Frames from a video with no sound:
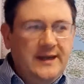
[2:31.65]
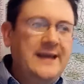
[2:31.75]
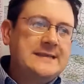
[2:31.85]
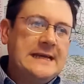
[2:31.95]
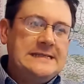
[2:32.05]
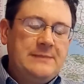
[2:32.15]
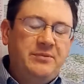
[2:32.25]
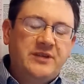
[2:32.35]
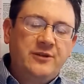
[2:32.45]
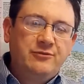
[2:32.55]
It's
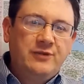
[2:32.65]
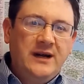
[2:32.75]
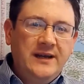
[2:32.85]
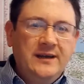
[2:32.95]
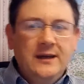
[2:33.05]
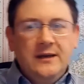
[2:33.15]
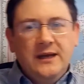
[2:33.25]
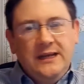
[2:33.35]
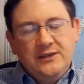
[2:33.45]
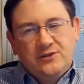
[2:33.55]
80% right,
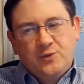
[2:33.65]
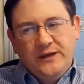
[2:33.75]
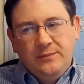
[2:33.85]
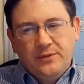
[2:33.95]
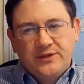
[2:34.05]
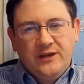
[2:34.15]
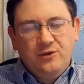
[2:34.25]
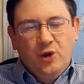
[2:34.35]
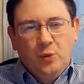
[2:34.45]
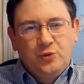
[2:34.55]
it's
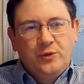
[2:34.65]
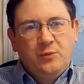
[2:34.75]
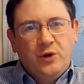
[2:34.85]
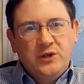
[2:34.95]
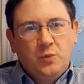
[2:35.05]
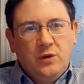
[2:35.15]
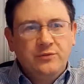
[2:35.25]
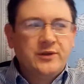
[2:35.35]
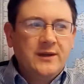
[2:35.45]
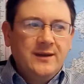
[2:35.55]
20% not doing what you
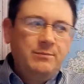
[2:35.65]
want,